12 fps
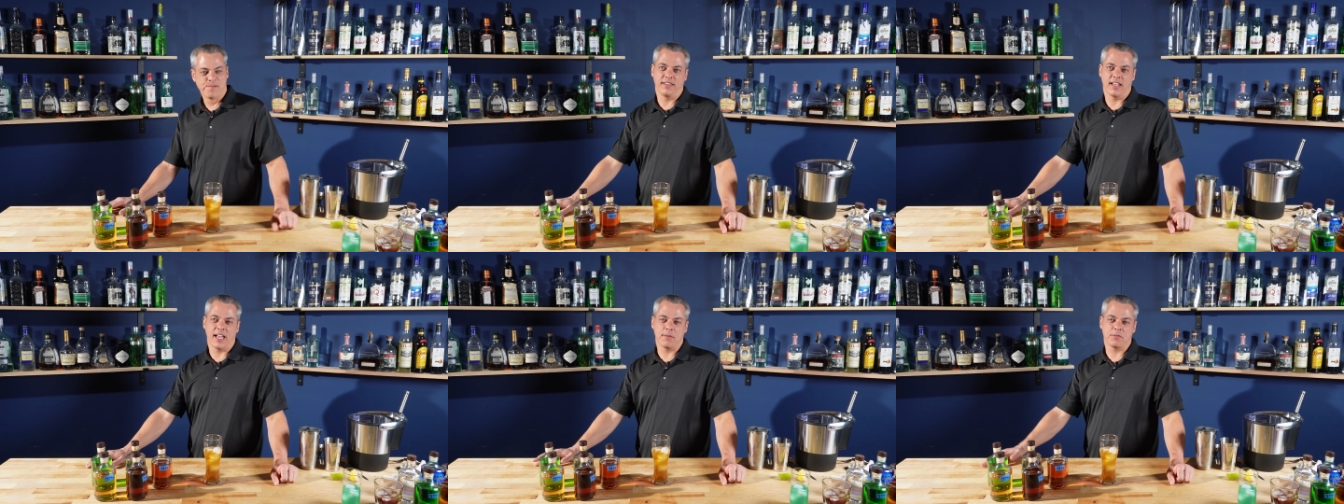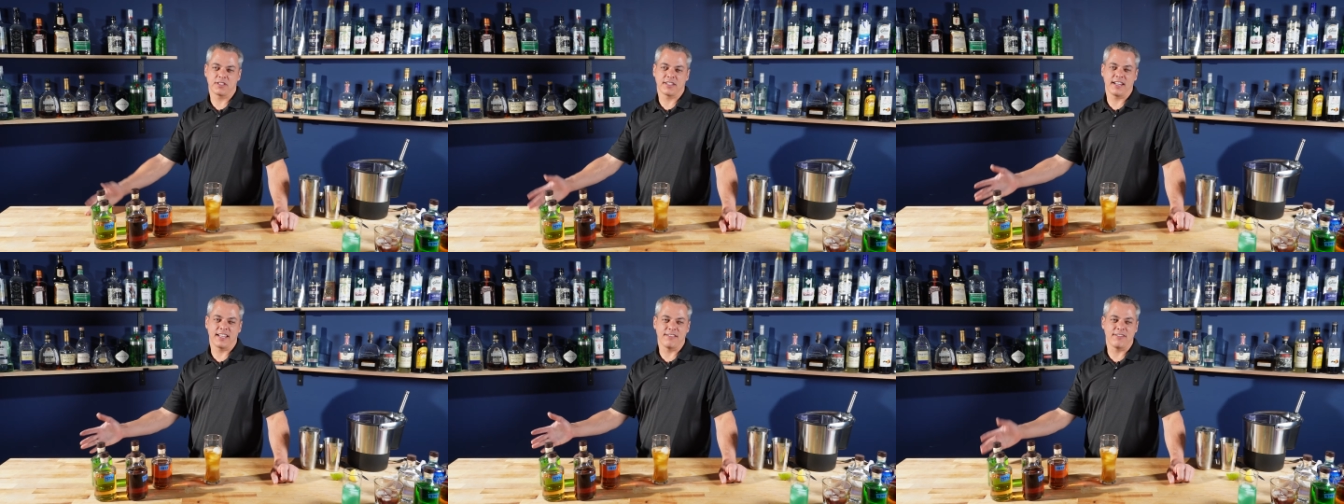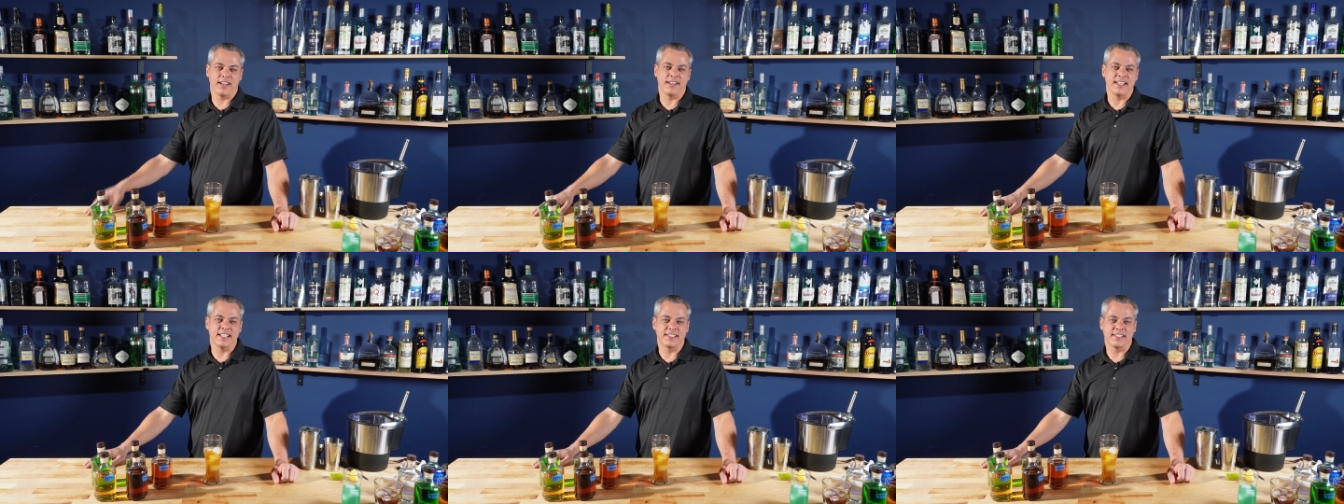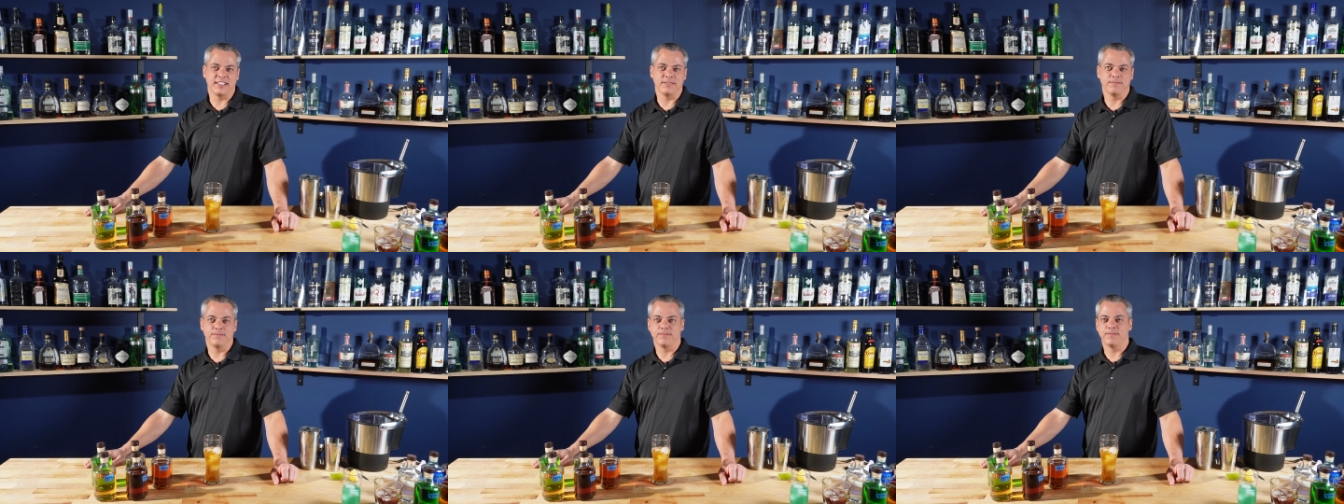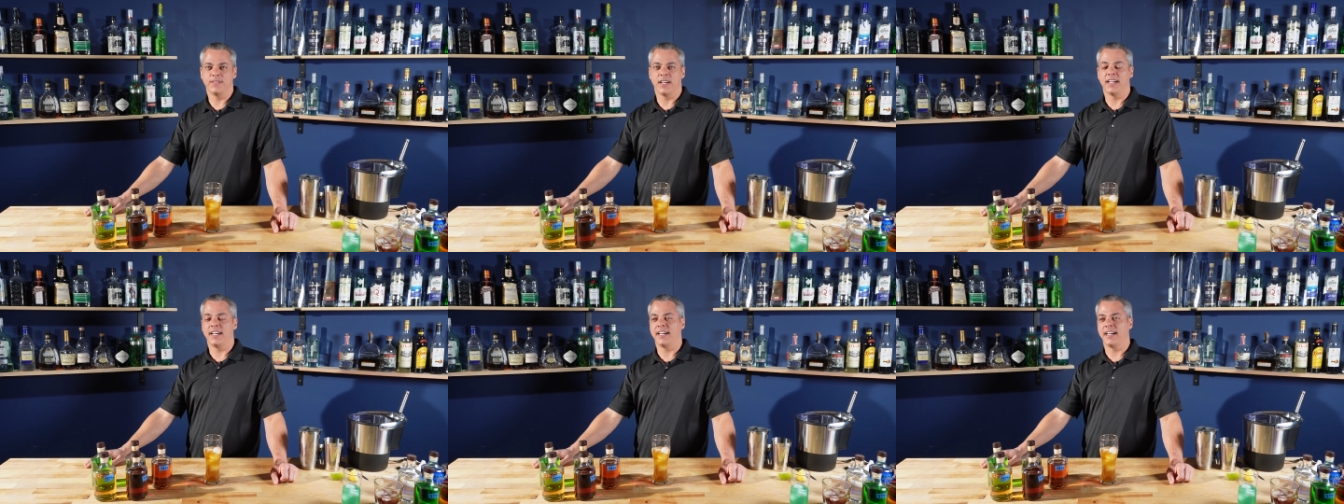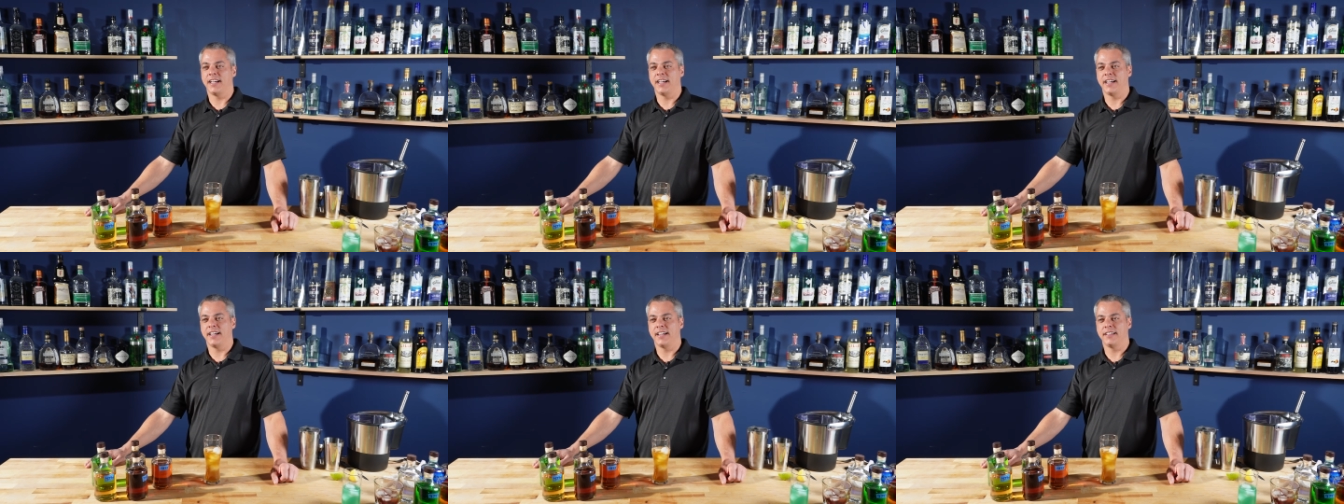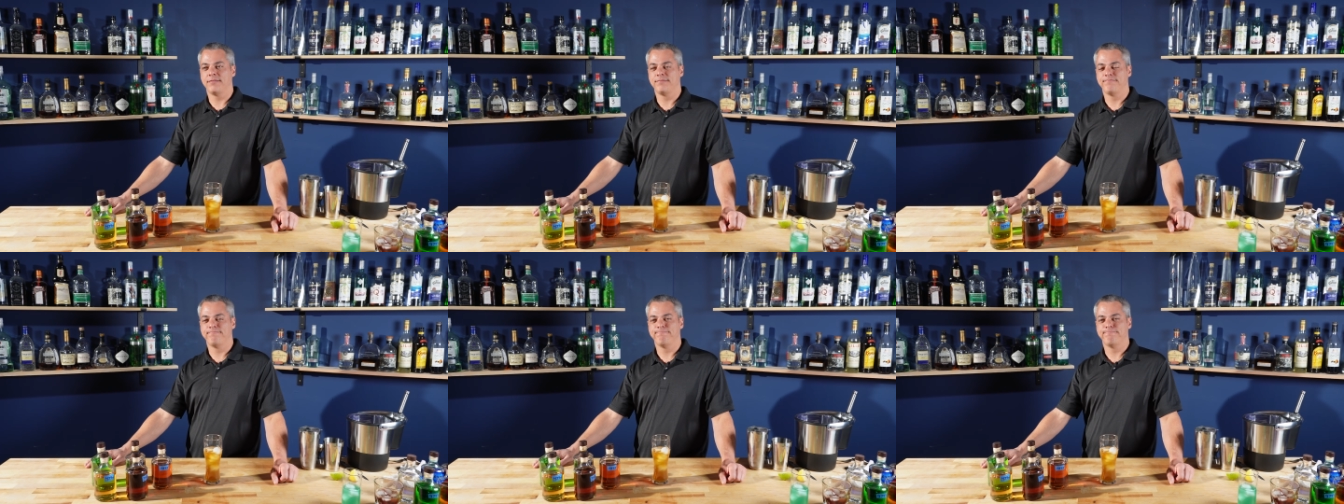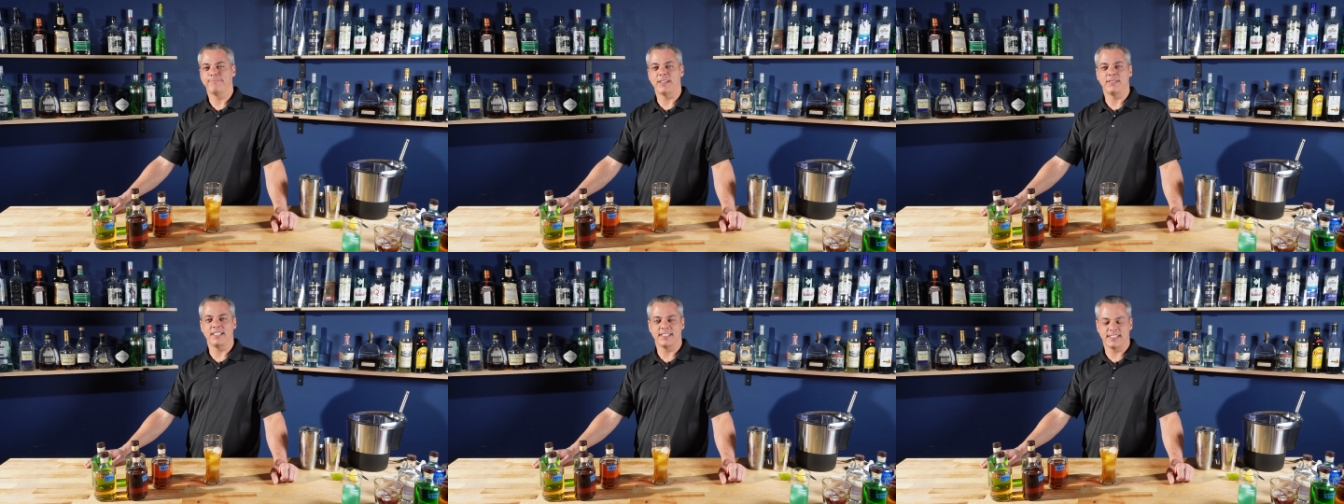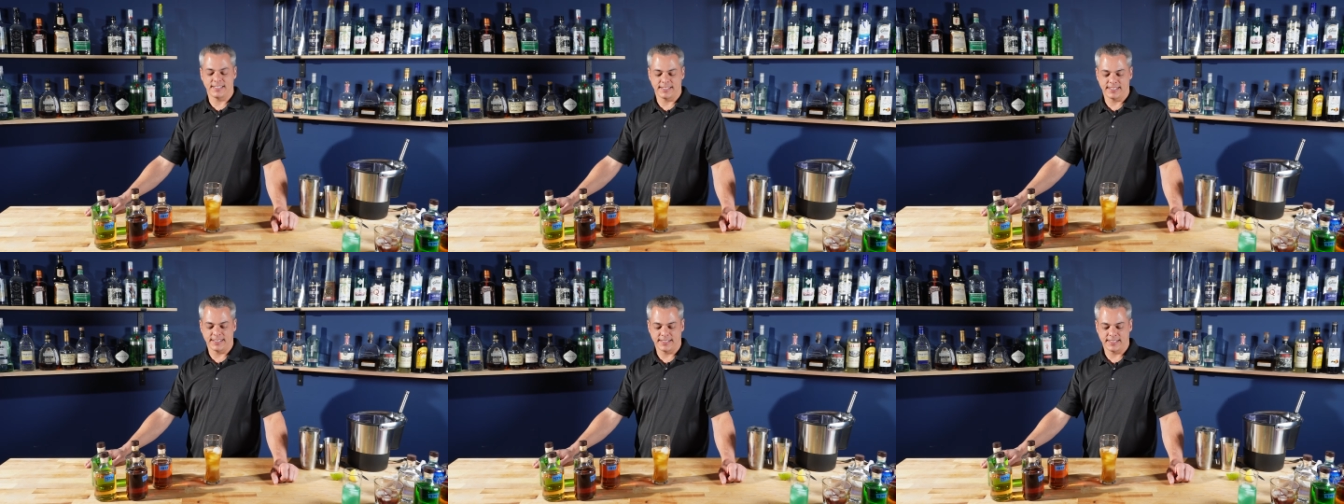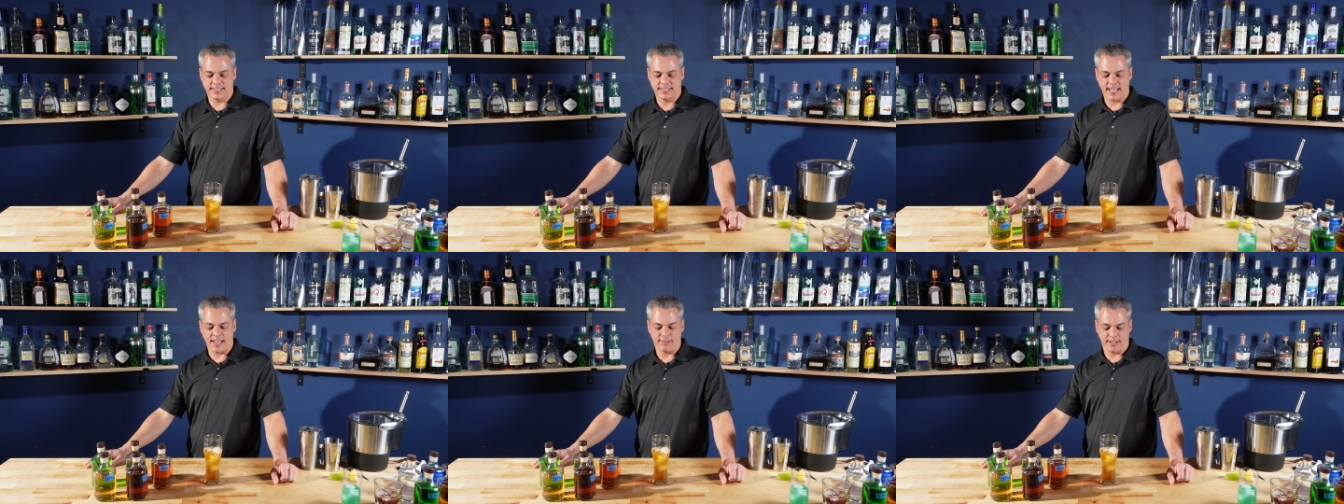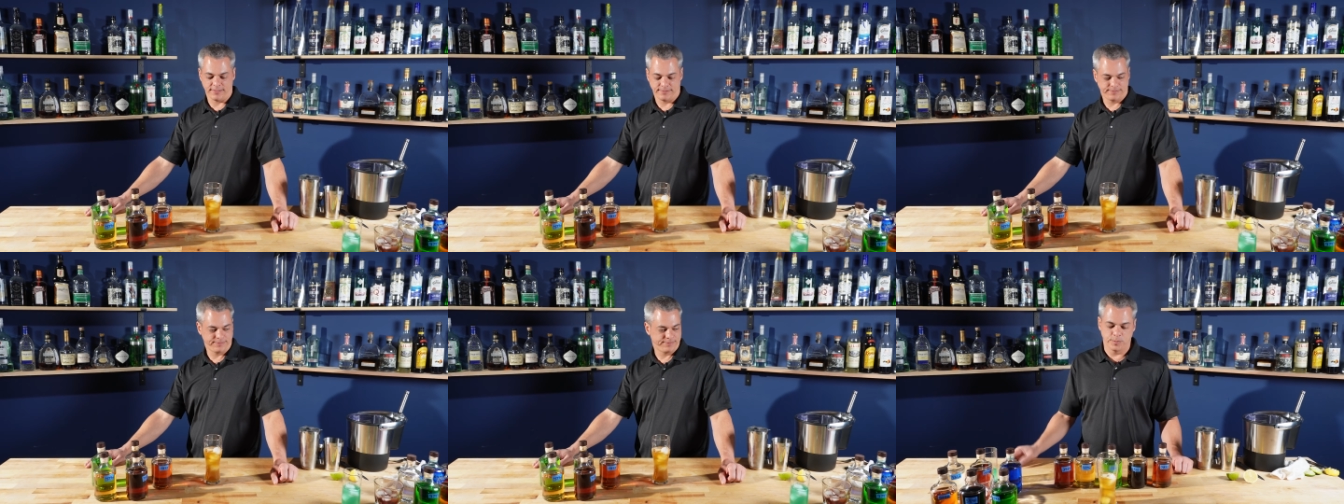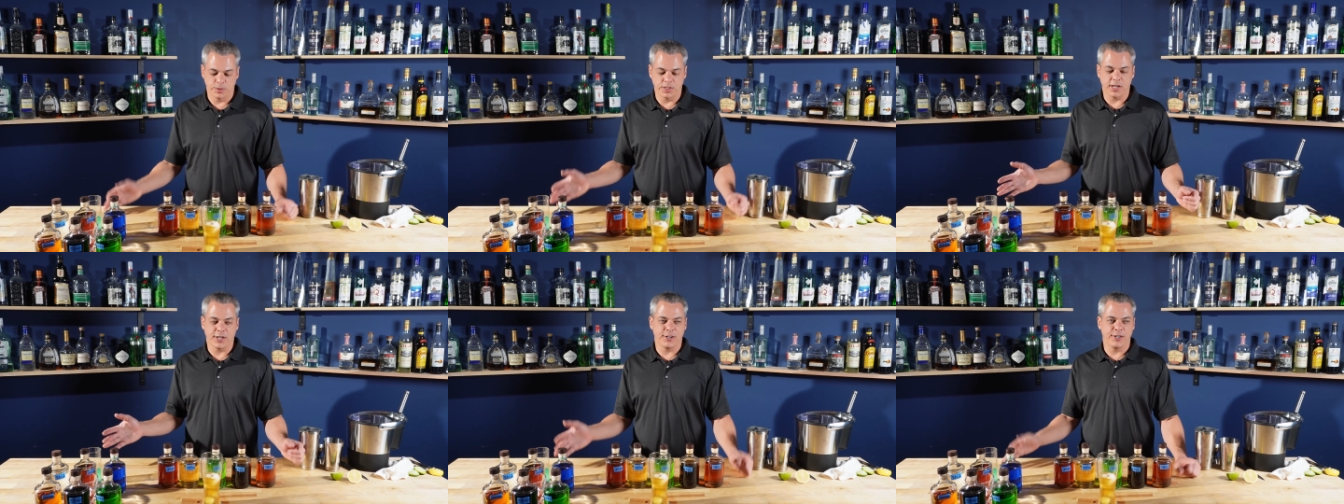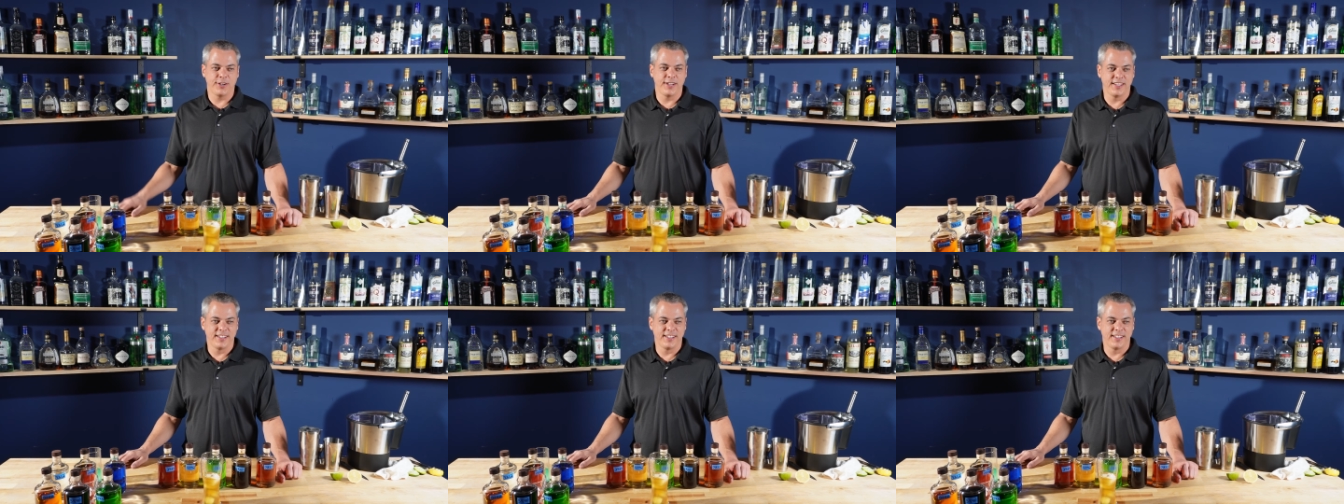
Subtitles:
I'm just gonna give it a decent 57. So